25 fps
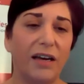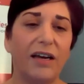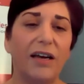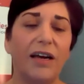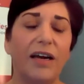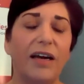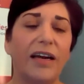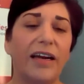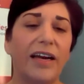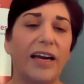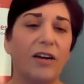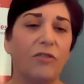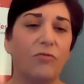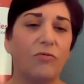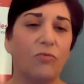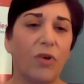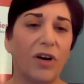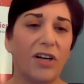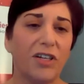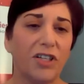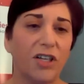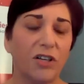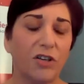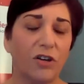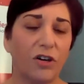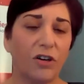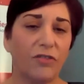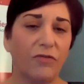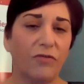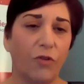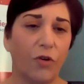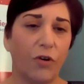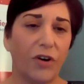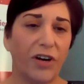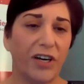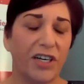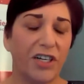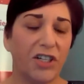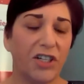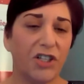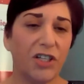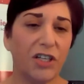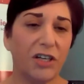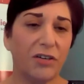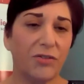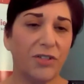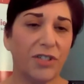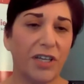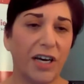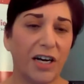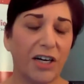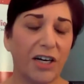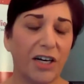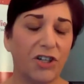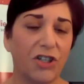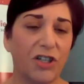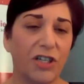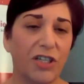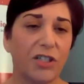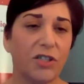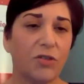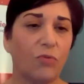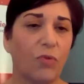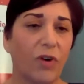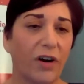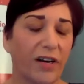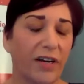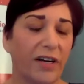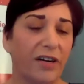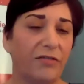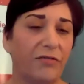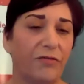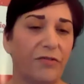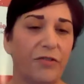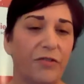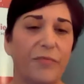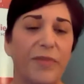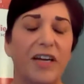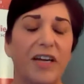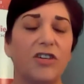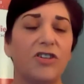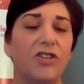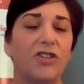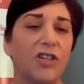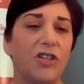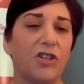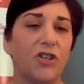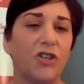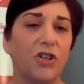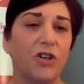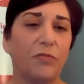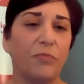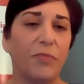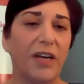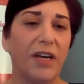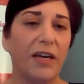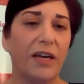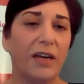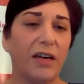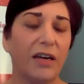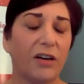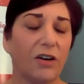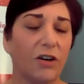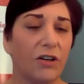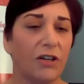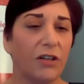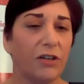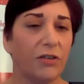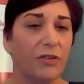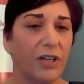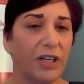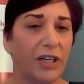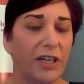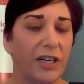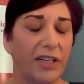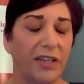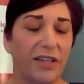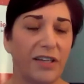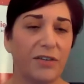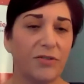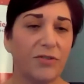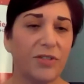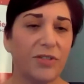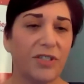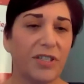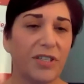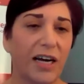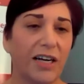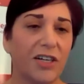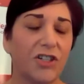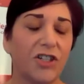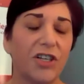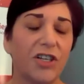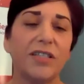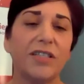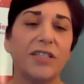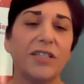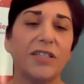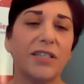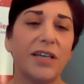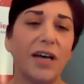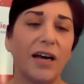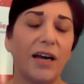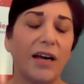and what to look for in each of those sections, what information should be included in those sections.